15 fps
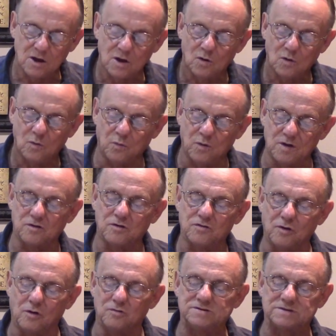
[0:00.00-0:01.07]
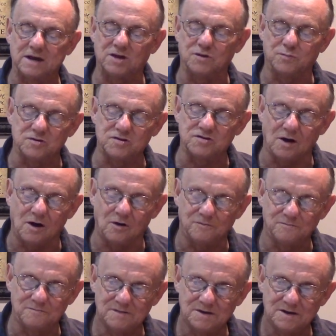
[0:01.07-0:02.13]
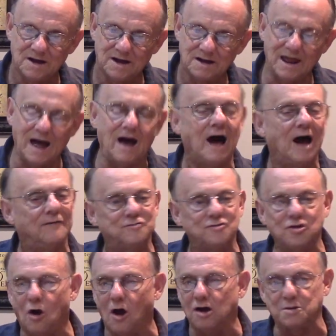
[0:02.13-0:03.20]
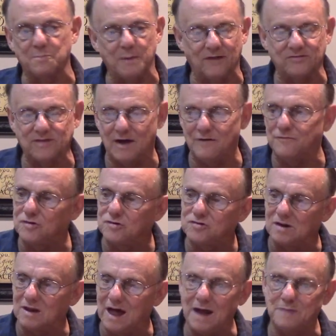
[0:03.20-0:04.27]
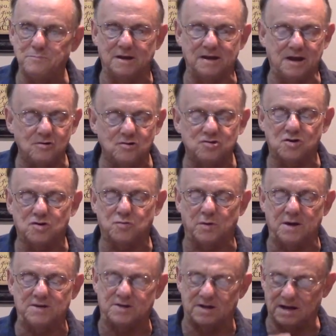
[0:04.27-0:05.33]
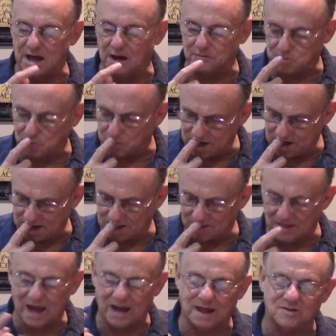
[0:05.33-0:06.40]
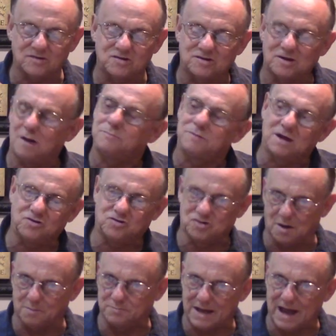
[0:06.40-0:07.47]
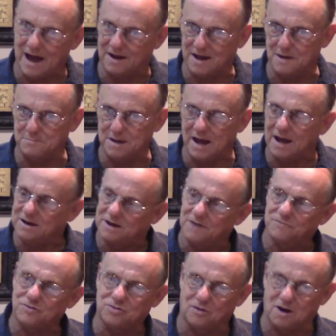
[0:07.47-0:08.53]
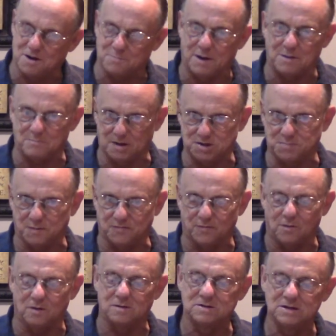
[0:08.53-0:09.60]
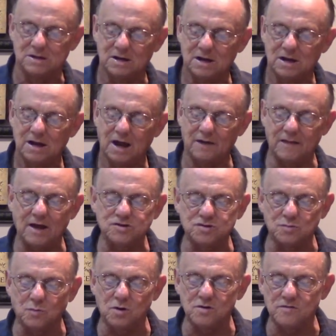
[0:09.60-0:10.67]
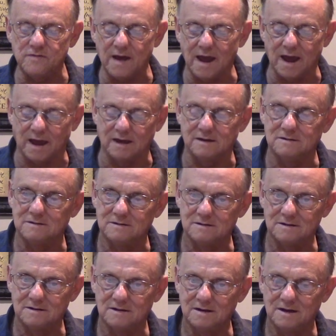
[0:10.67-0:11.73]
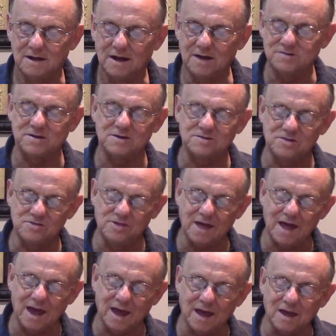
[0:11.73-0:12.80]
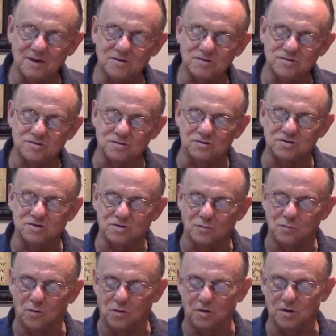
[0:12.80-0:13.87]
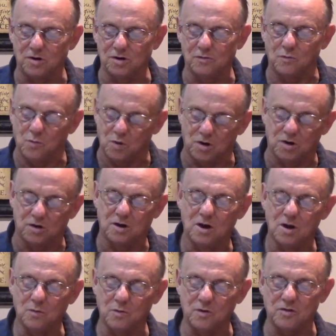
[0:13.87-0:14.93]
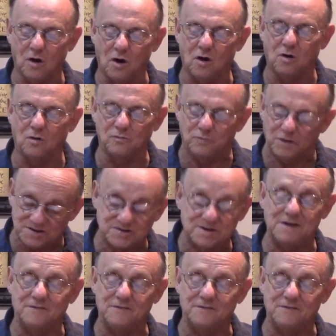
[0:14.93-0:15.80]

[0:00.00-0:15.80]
whether those things were so. Now, I've talked about that verse a lot, but here just recently I was reading that and something jumped out at me I had never thought about much before. And that's the word they. It says they searched the word, word with all, received